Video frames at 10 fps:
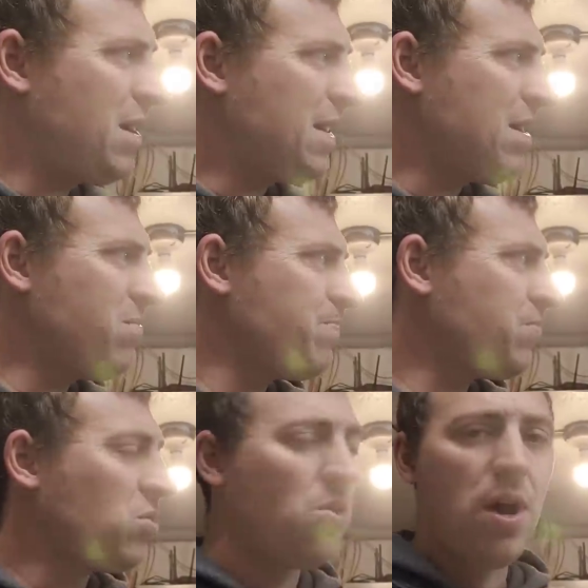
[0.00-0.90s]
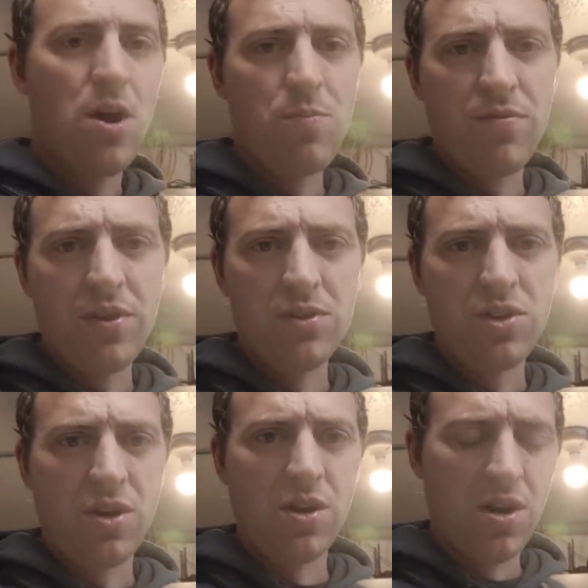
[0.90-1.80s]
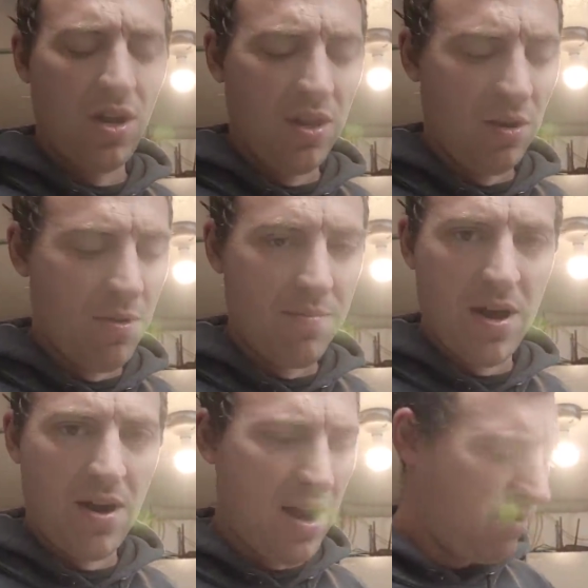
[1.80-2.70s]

right now, well, I hope the fields are a little bit better.